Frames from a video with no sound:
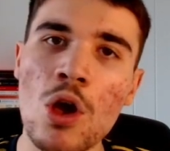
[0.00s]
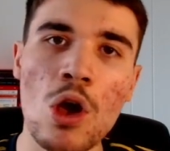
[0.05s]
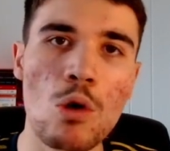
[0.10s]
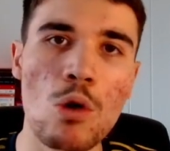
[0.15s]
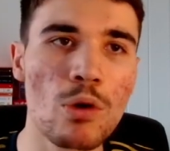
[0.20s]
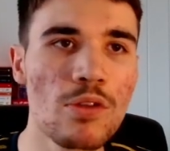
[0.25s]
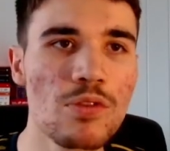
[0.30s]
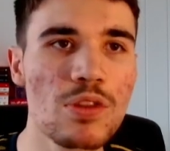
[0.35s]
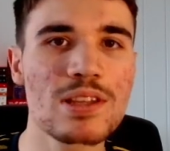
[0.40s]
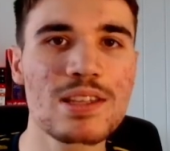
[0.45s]

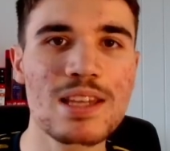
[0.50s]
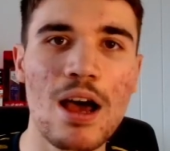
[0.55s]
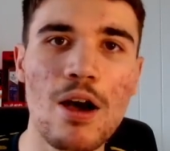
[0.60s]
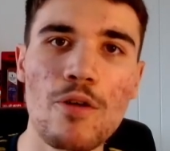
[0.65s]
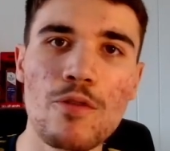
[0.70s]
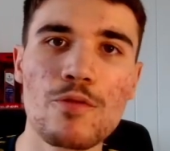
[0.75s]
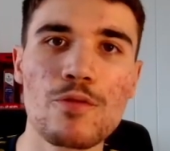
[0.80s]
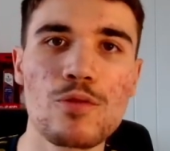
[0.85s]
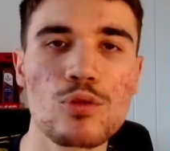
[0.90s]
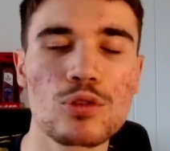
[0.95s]
One of the
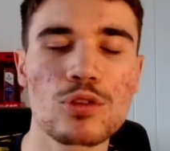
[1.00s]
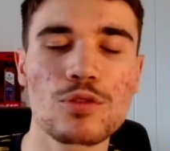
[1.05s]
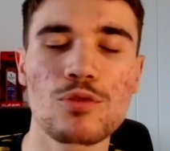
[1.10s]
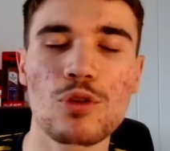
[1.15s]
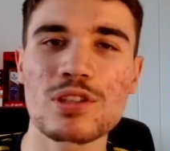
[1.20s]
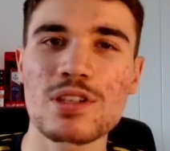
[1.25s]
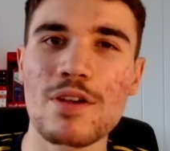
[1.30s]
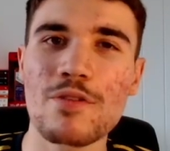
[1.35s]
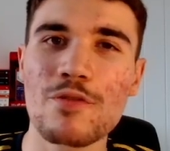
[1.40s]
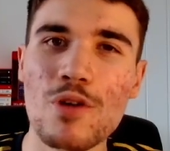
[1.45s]
downfalls for
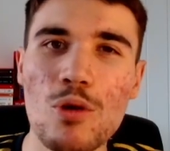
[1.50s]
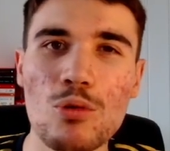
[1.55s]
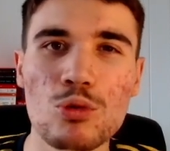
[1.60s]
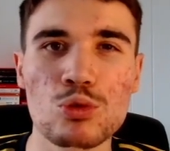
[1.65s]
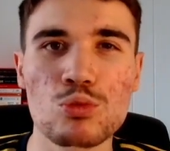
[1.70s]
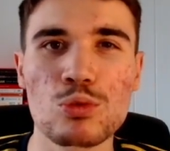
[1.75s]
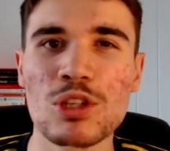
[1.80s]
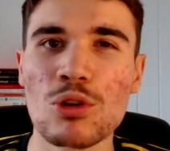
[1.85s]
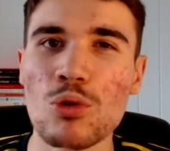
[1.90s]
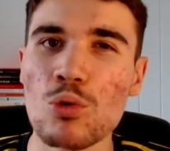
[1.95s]
us, I felt,
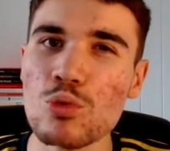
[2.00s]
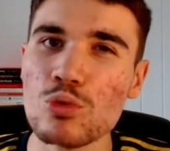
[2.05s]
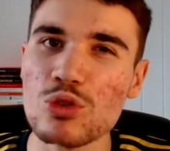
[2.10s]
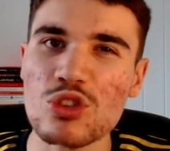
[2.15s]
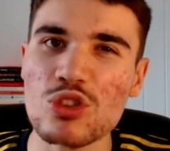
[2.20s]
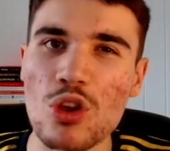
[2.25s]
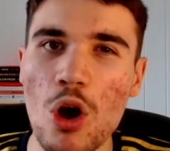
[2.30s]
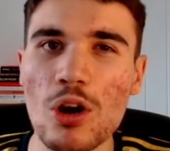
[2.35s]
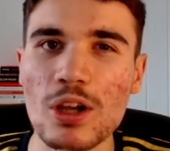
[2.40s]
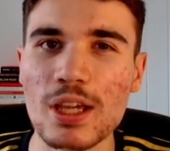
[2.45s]
was we don't
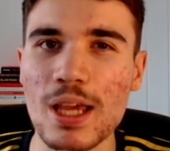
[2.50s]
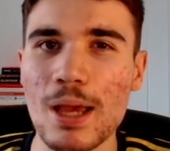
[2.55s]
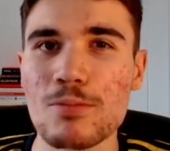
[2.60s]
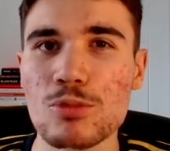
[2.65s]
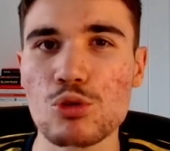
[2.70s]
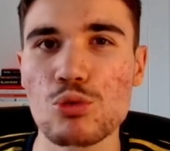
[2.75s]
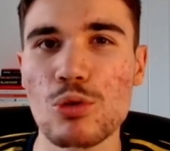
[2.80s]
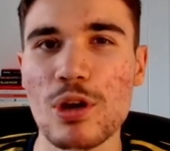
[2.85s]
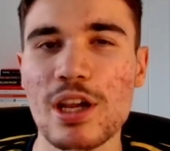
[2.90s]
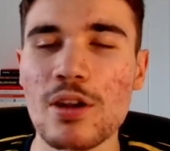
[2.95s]
start games
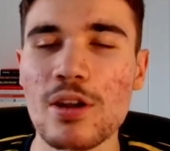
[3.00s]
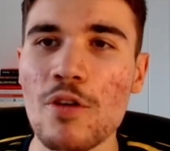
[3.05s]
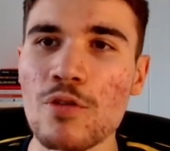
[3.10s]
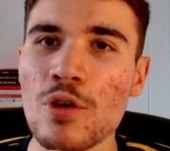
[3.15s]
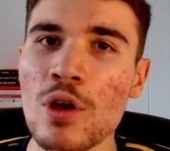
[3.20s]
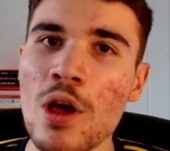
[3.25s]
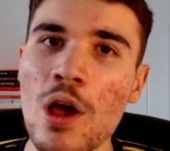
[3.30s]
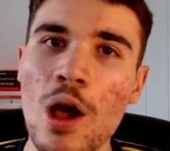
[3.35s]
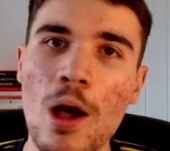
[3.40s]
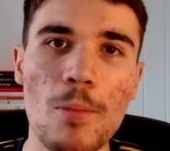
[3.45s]
quick enough,
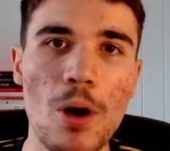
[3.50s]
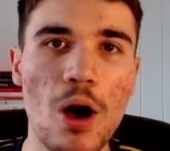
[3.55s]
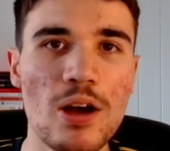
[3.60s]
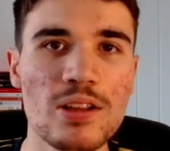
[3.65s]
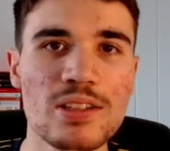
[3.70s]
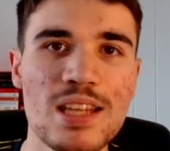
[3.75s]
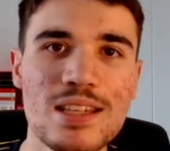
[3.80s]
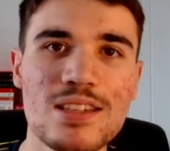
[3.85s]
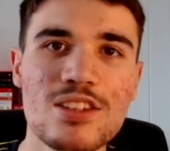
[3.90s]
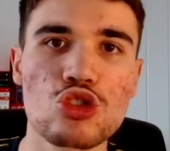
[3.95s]
but
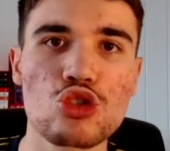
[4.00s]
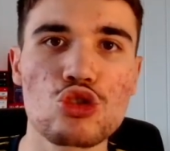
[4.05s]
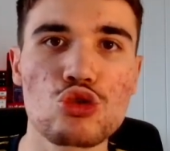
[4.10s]
Arteta's